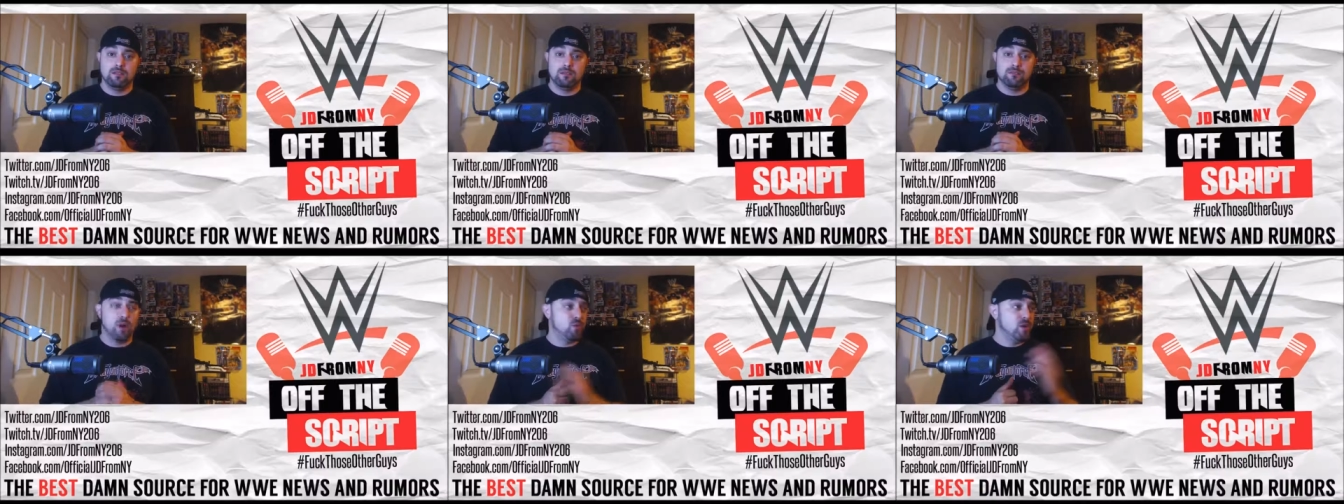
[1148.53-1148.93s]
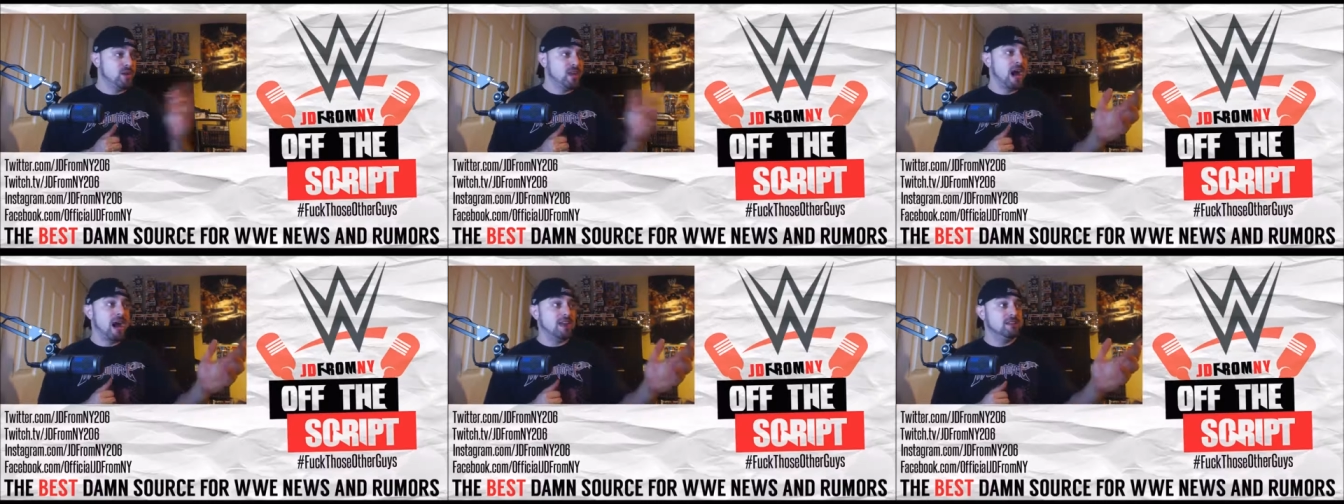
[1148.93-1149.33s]
But we
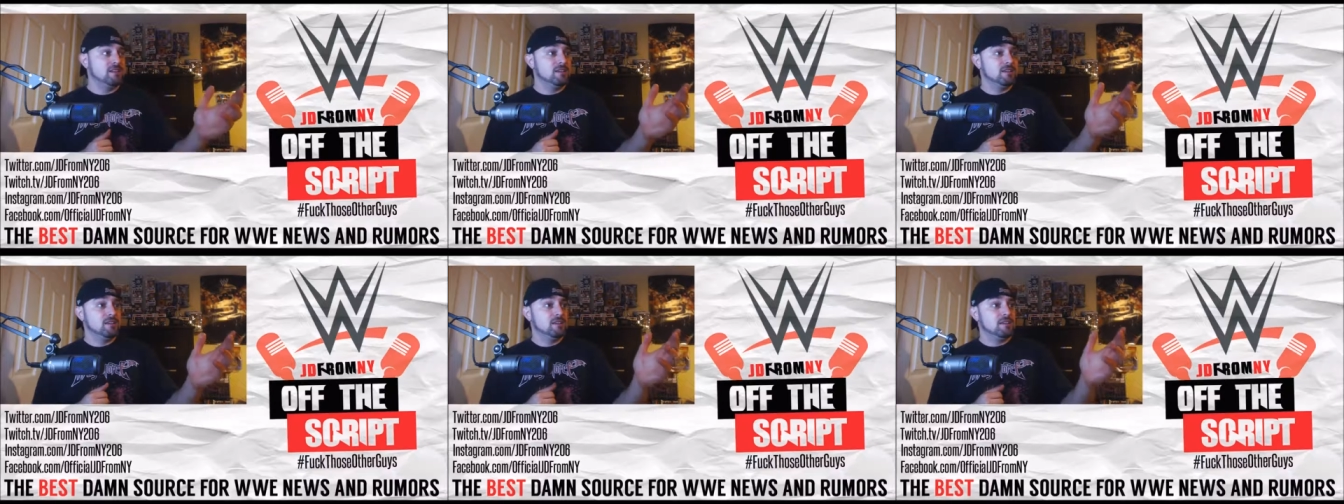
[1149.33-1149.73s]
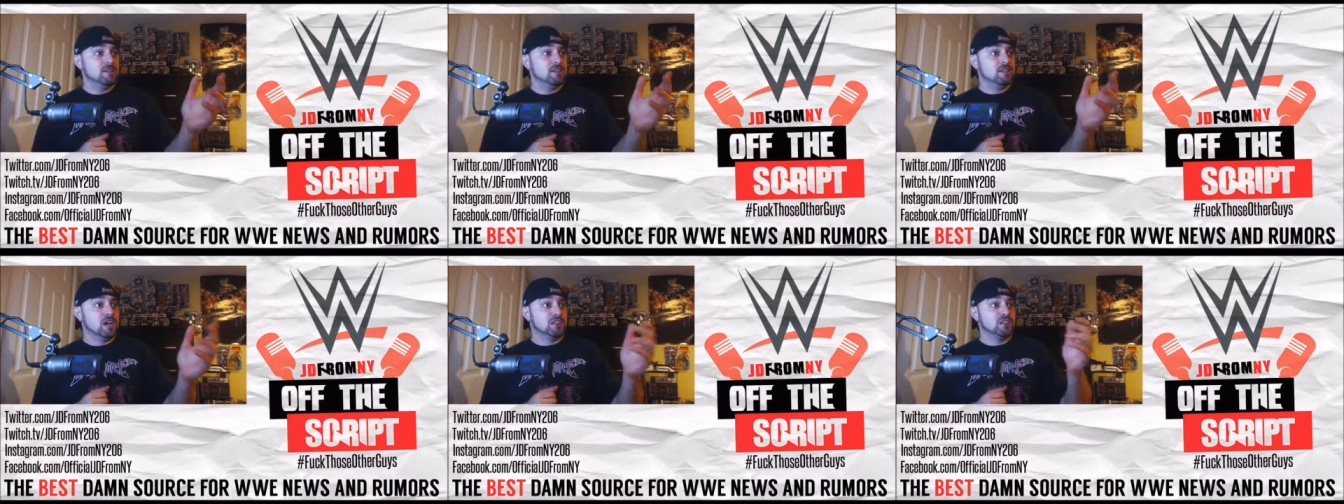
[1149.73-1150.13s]
got
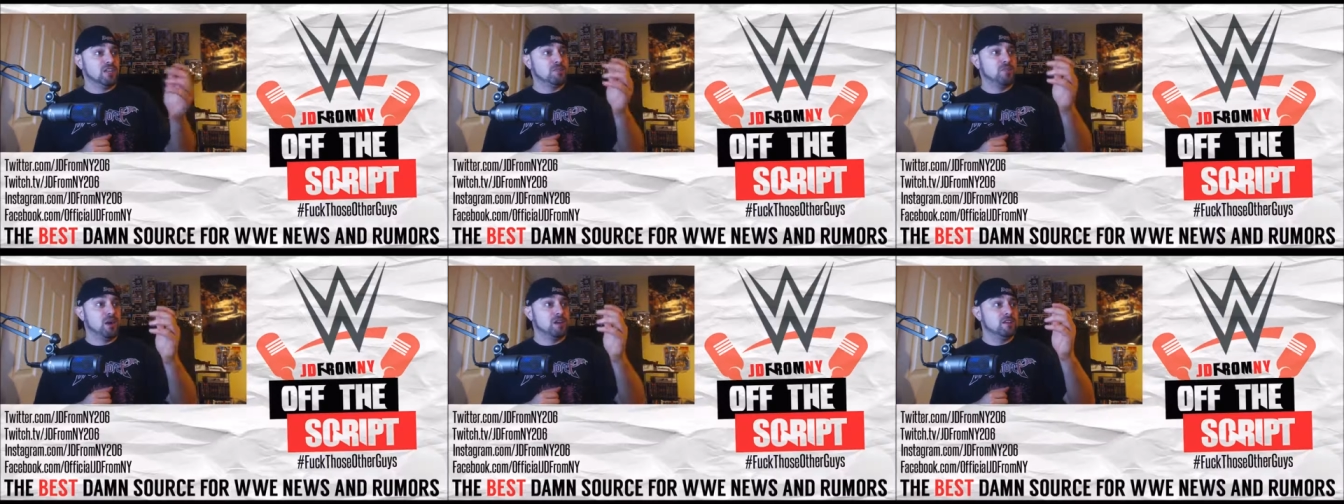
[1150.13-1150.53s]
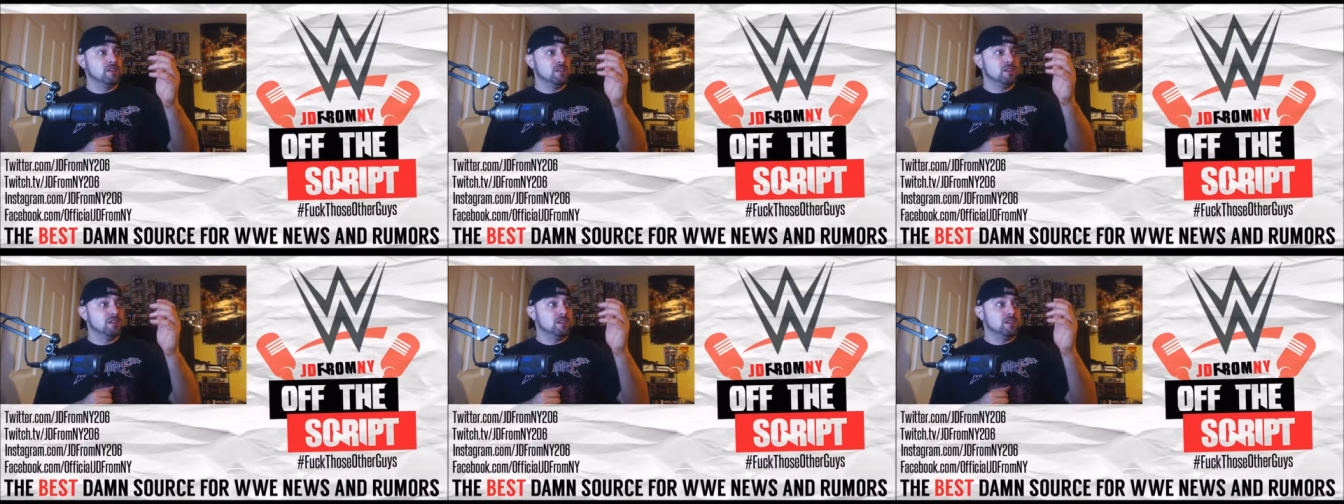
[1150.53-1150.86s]
nothing but